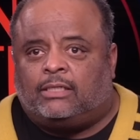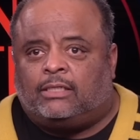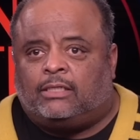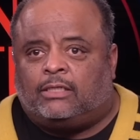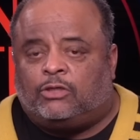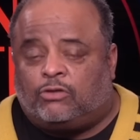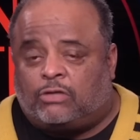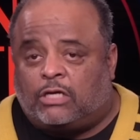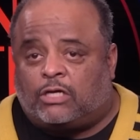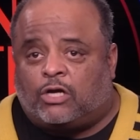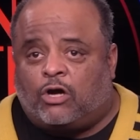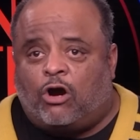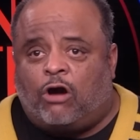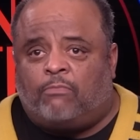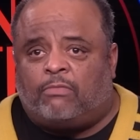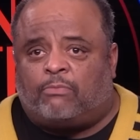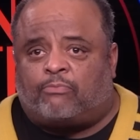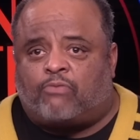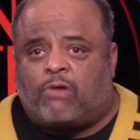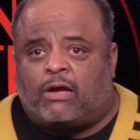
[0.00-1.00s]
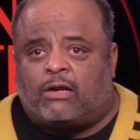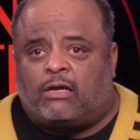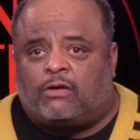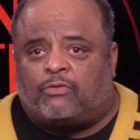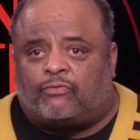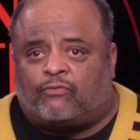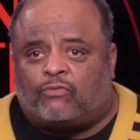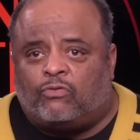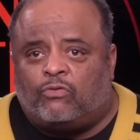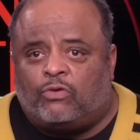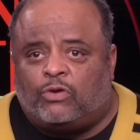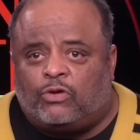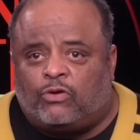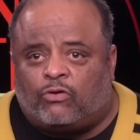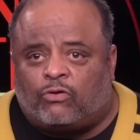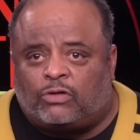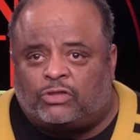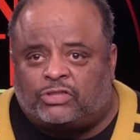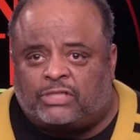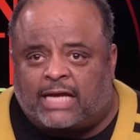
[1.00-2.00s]
you can comb the product through
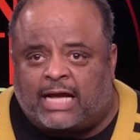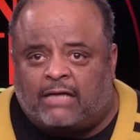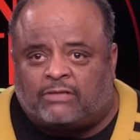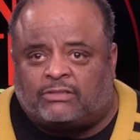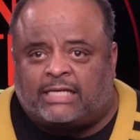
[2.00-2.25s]
your child's